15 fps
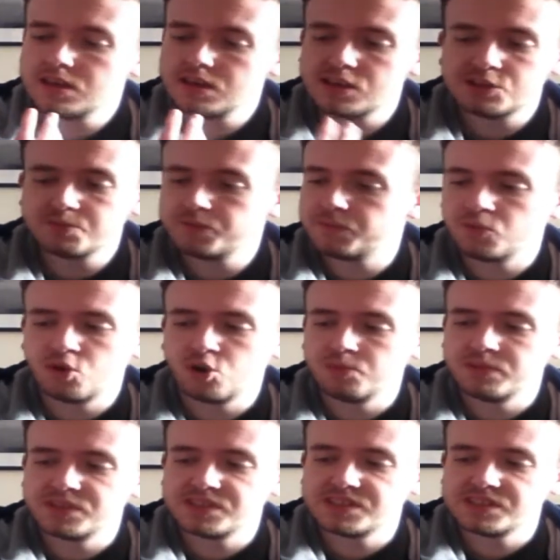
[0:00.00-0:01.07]
his
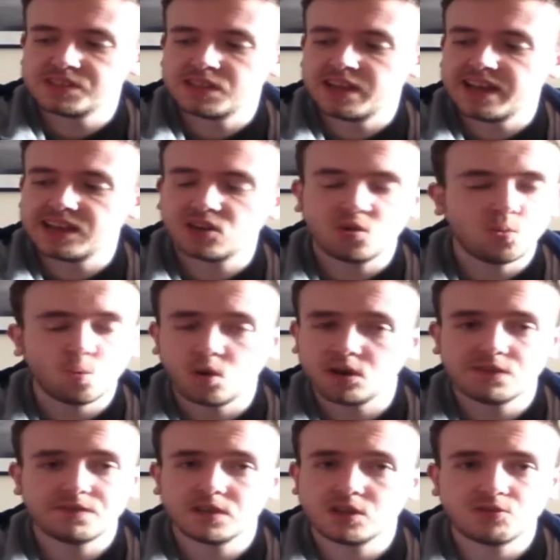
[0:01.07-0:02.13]
performance is like one
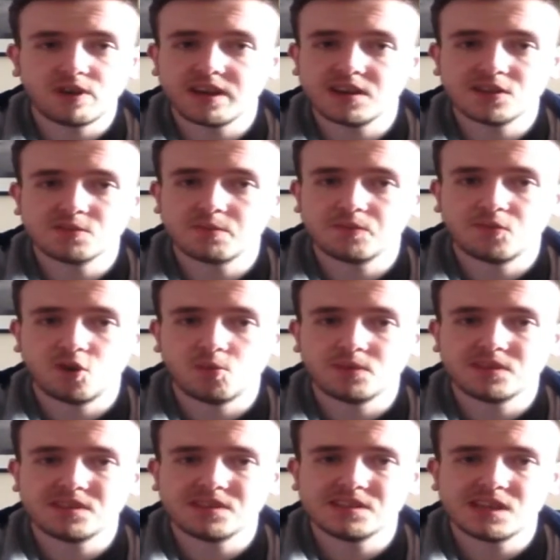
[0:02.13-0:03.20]
of the greatest
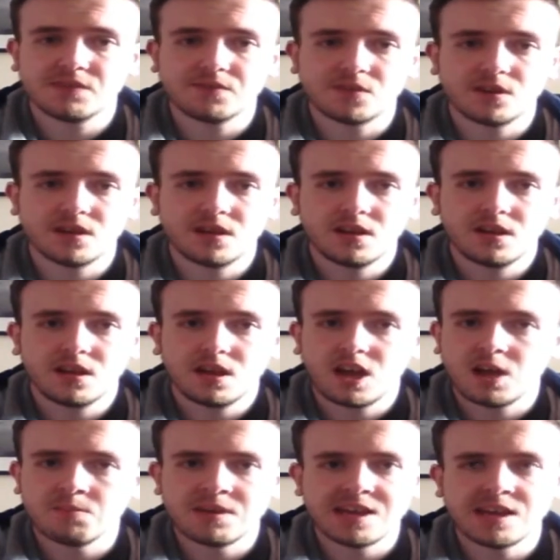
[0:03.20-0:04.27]
performances ever.
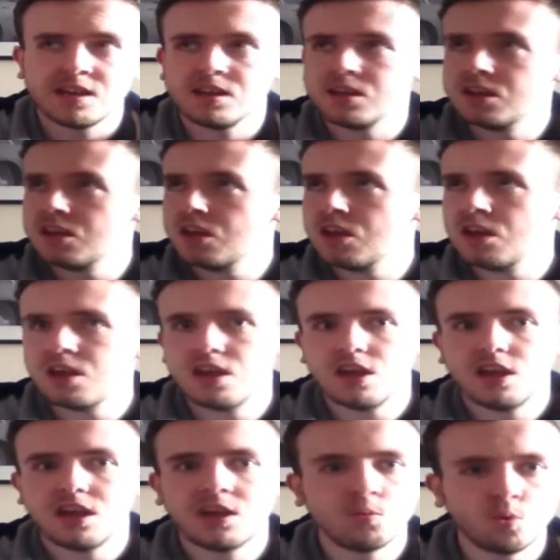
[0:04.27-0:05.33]
I mean,
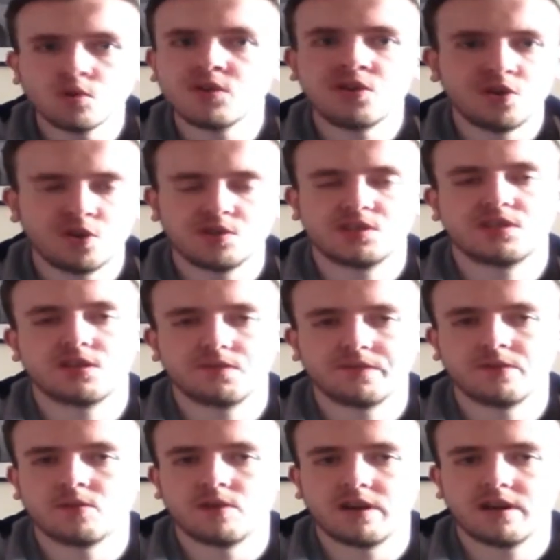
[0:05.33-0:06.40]
he won the Oscar
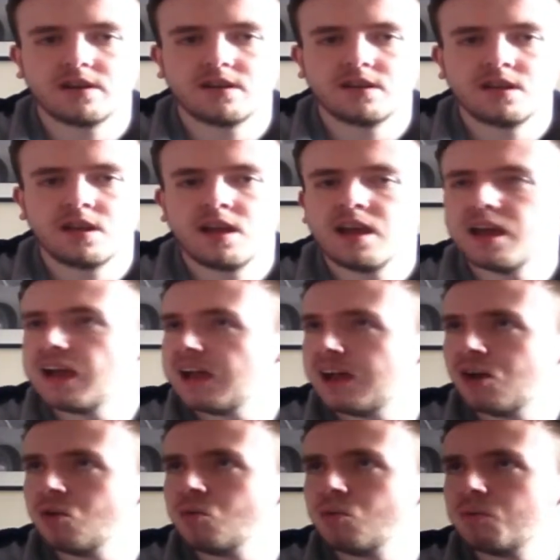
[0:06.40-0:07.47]
for it.
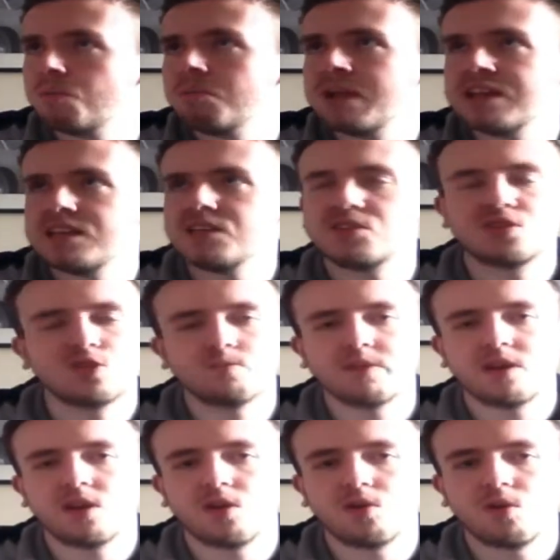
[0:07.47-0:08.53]
How many
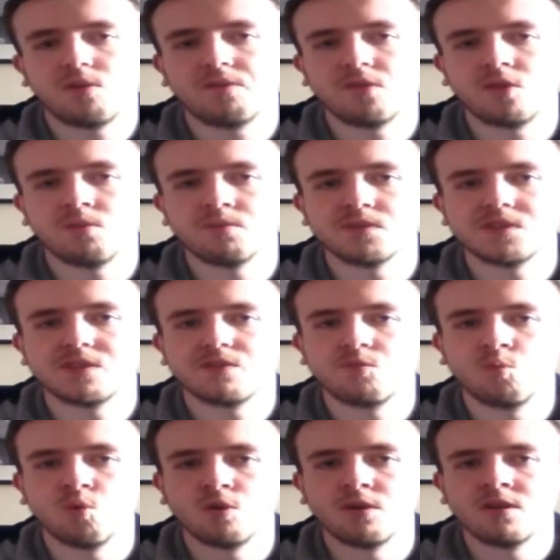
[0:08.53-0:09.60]
superhero films have
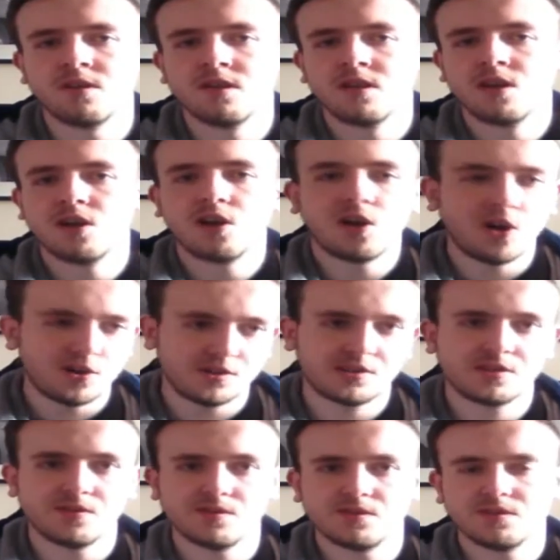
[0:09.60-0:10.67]
won
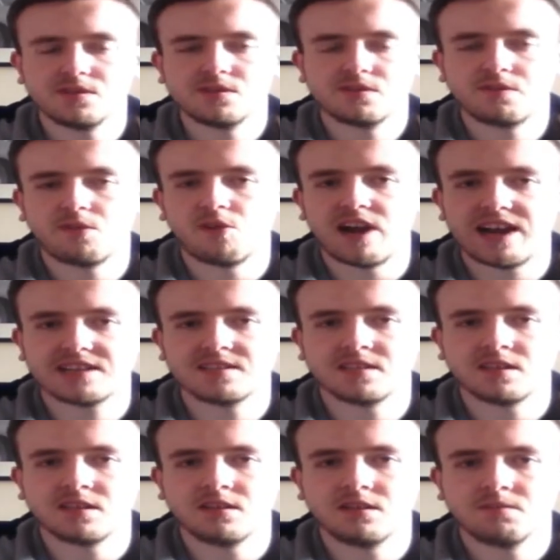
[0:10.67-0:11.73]
Oscars for
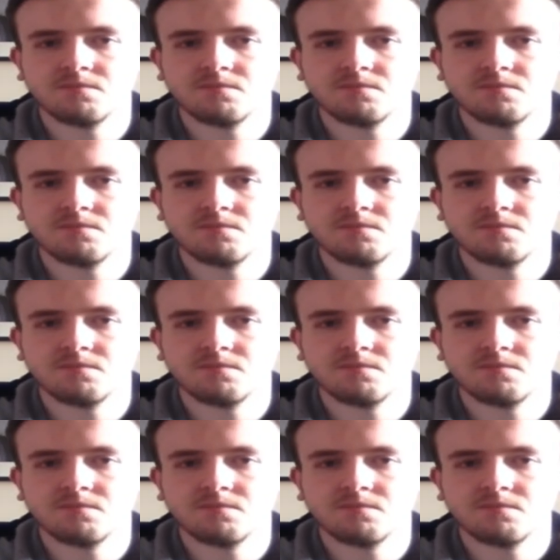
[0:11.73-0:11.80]
acting?